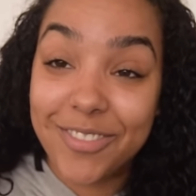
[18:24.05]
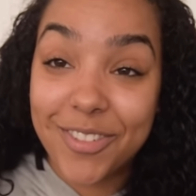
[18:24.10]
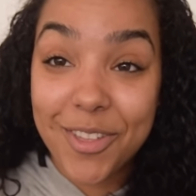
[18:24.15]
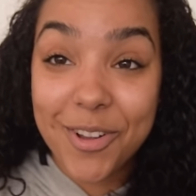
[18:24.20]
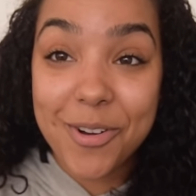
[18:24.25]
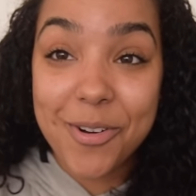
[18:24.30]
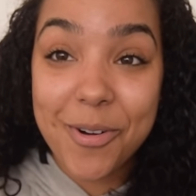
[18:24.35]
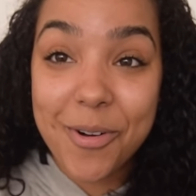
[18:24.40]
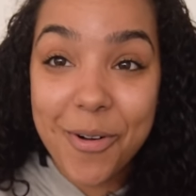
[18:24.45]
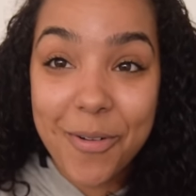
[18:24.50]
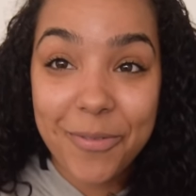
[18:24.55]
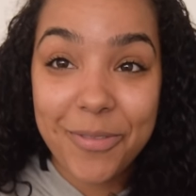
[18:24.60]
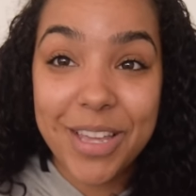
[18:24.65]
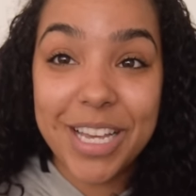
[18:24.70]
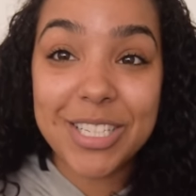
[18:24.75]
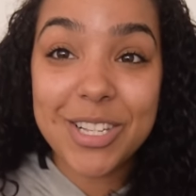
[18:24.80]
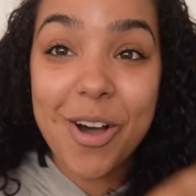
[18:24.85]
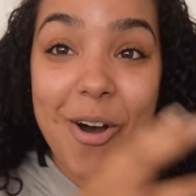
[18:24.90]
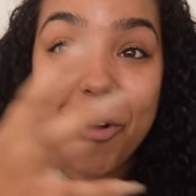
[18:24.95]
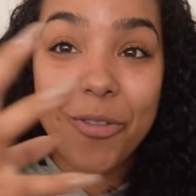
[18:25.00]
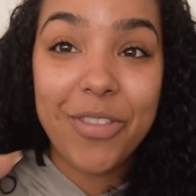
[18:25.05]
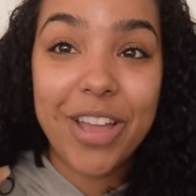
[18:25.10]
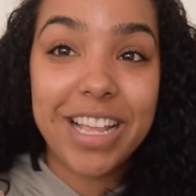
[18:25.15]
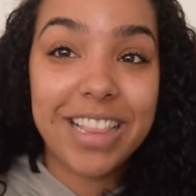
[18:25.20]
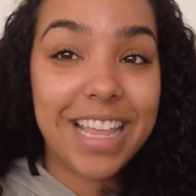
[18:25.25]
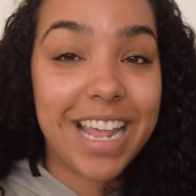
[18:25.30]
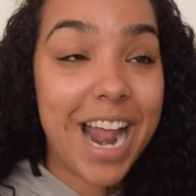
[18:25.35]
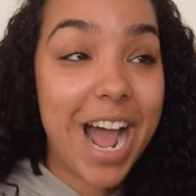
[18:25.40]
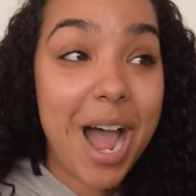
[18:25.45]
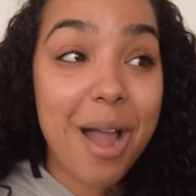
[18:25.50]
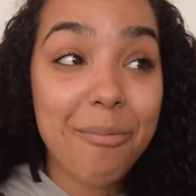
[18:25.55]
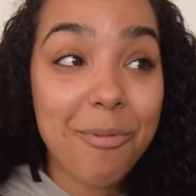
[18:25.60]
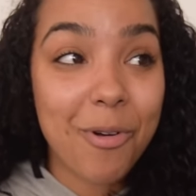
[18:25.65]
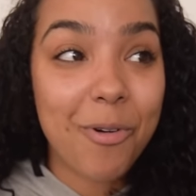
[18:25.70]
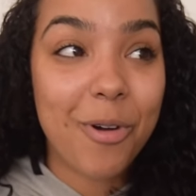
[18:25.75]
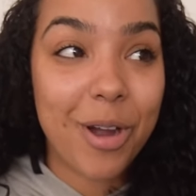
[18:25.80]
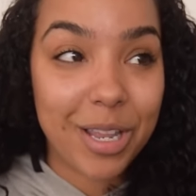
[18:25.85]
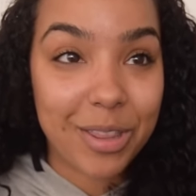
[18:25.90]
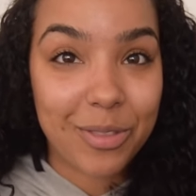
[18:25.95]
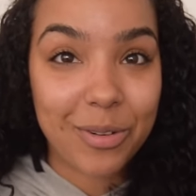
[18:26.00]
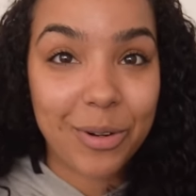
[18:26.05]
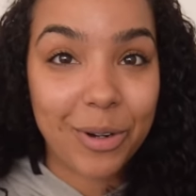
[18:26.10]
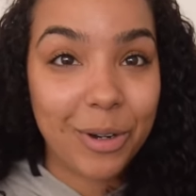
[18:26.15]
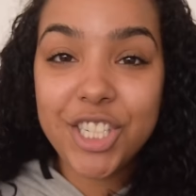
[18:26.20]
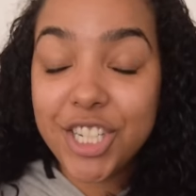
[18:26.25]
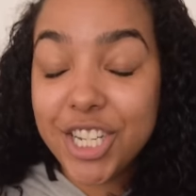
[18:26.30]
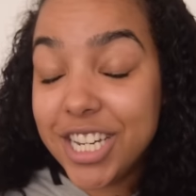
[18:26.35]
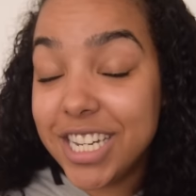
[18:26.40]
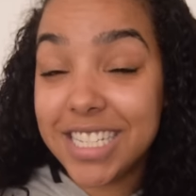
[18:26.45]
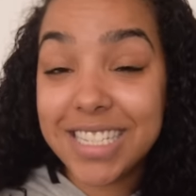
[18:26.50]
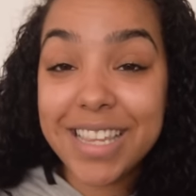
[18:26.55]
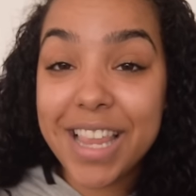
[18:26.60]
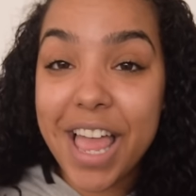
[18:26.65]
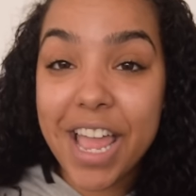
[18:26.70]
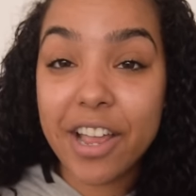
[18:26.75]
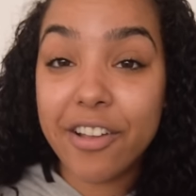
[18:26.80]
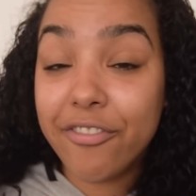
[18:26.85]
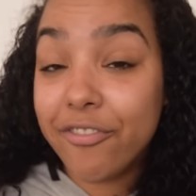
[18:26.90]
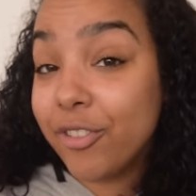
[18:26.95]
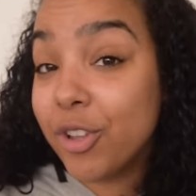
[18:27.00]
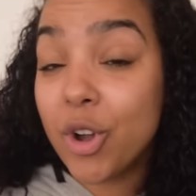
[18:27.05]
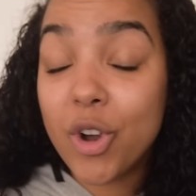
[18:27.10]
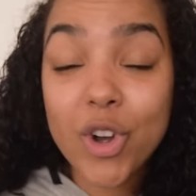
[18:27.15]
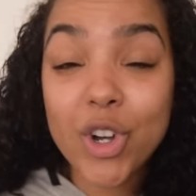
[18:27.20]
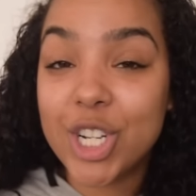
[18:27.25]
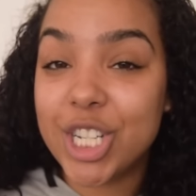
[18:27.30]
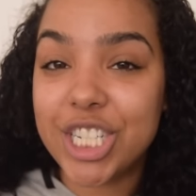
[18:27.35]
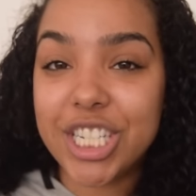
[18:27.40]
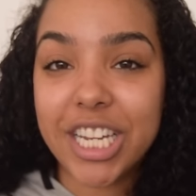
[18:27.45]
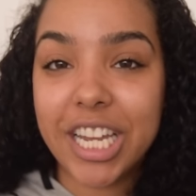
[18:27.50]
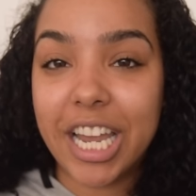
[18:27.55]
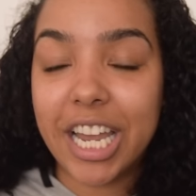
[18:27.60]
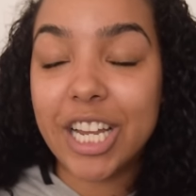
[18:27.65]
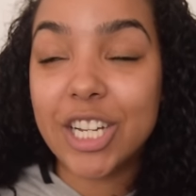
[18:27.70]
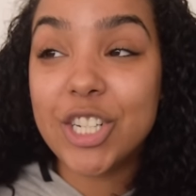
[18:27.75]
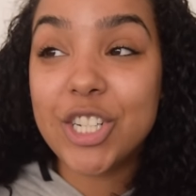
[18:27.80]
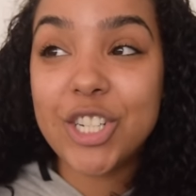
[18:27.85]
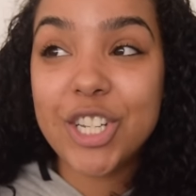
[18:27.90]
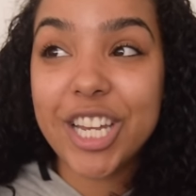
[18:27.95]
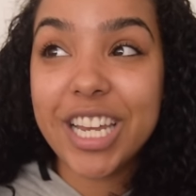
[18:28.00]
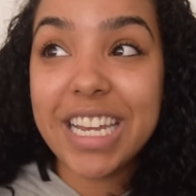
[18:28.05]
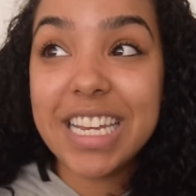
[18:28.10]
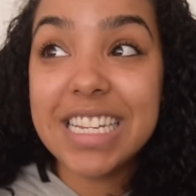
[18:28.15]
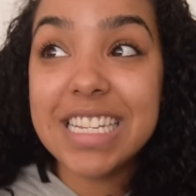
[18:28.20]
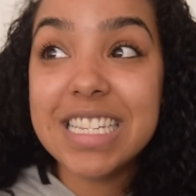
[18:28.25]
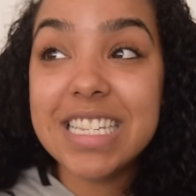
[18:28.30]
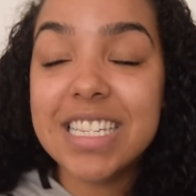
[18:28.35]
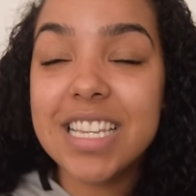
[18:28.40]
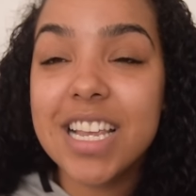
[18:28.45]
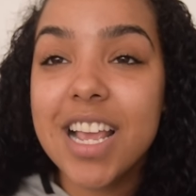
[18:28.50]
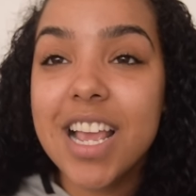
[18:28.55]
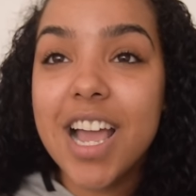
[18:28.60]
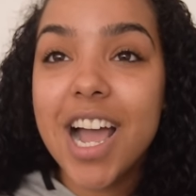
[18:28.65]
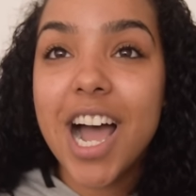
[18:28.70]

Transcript: through this whole thing that i'm going through she's like flourishing she's